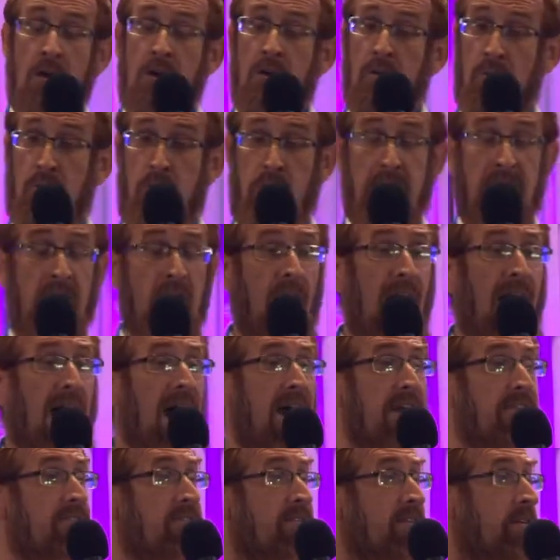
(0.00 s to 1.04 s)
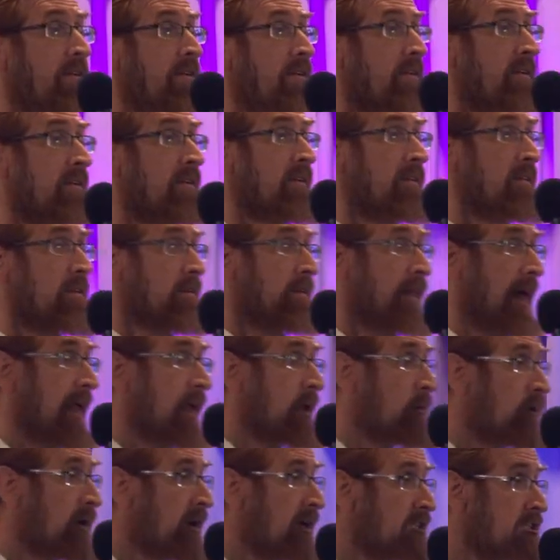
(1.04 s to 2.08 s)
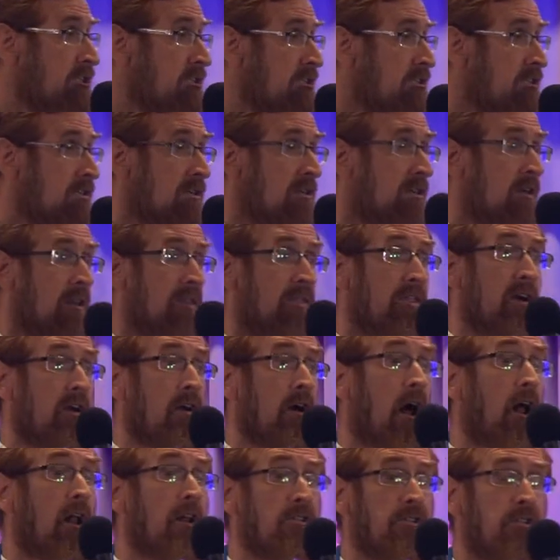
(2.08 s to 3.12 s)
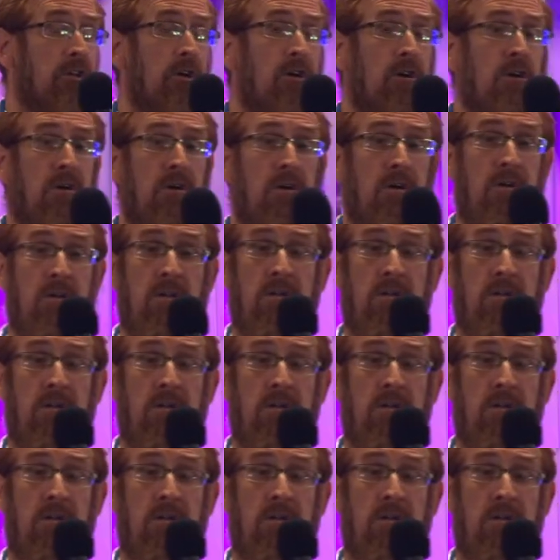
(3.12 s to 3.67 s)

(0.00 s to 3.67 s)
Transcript: relived the language, the culture,